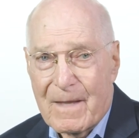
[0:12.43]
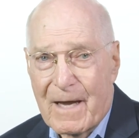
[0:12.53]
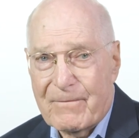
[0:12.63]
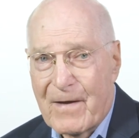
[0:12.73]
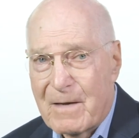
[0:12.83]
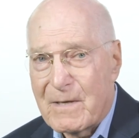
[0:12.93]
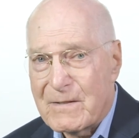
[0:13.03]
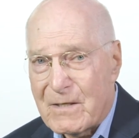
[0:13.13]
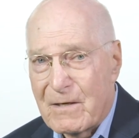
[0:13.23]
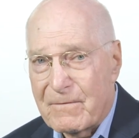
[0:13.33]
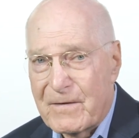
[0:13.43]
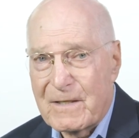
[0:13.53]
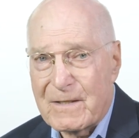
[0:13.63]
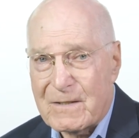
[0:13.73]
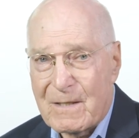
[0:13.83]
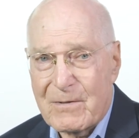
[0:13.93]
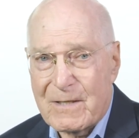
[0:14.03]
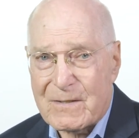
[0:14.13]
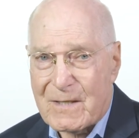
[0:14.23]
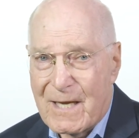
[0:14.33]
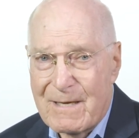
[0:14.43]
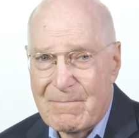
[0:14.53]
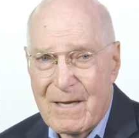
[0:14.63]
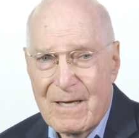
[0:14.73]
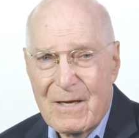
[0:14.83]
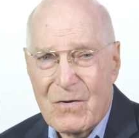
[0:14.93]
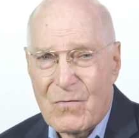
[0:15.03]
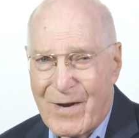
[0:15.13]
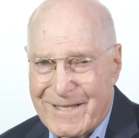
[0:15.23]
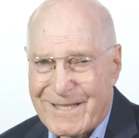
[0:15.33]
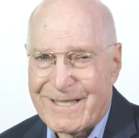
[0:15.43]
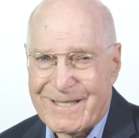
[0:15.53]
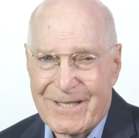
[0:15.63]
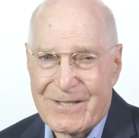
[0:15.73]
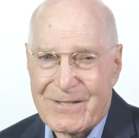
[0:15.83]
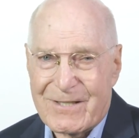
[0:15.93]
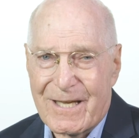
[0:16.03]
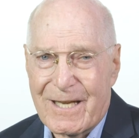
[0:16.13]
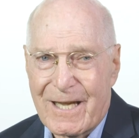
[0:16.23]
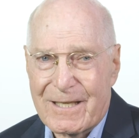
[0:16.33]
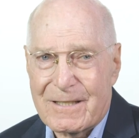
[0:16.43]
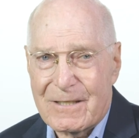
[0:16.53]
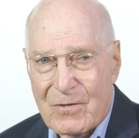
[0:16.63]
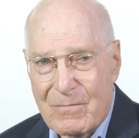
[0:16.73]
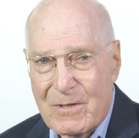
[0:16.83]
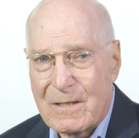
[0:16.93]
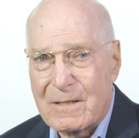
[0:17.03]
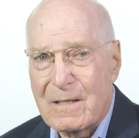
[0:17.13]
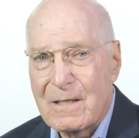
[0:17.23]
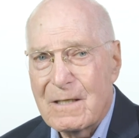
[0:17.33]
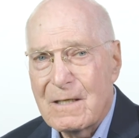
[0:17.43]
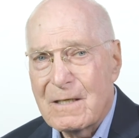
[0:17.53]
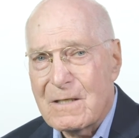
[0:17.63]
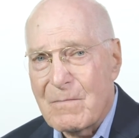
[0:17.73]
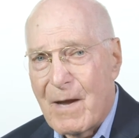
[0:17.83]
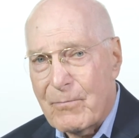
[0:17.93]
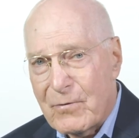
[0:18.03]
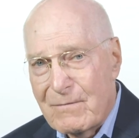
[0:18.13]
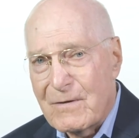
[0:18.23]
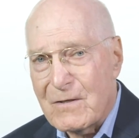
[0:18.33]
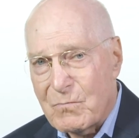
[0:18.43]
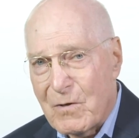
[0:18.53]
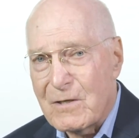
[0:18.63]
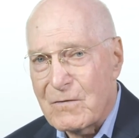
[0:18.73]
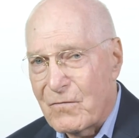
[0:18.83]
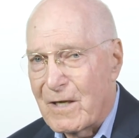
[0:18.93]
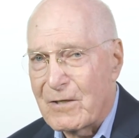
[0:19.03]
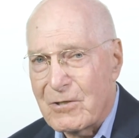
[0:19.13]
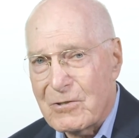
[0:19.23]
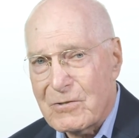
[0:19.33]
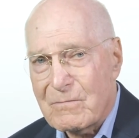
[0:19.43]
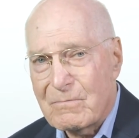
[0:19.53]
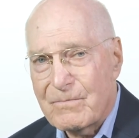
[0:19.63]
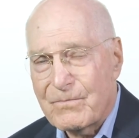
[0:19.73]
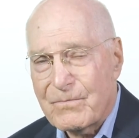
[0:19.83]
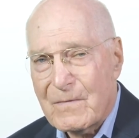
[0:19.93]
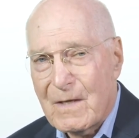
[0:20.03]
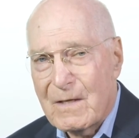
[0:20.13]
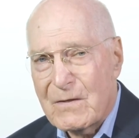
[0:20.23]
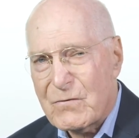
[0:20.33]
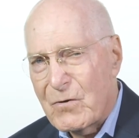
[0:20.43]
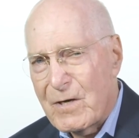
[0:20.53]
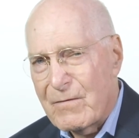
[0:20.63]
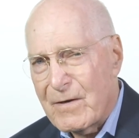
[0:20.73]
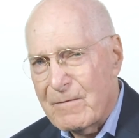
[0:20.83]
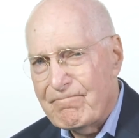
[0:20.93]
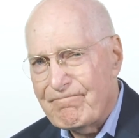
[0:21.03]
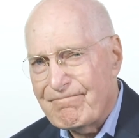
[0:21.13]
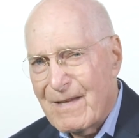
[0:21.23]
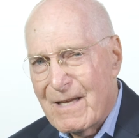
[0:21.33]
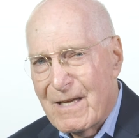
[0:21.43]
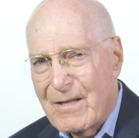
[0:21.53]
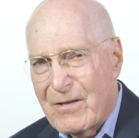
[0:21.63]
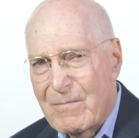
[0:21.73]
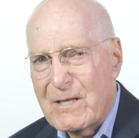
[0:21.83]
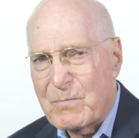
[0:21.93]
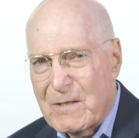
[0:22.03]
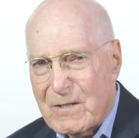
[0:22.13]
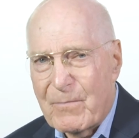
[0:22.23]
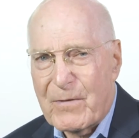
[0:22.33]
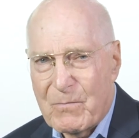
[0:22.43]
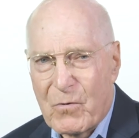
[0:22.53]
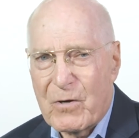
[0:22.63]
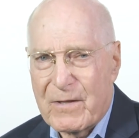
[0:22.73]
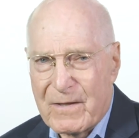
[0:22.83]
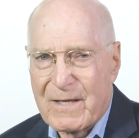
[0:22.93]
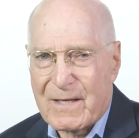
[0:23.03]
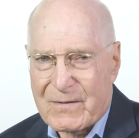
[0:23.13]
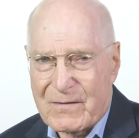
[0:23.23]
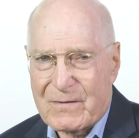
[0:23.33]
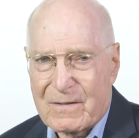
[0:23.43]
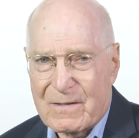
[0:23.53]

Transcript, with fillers: I found myself feeling some of the same restlessness that had contributed to my previous marriage failures. Sort of a, there must be something more than this.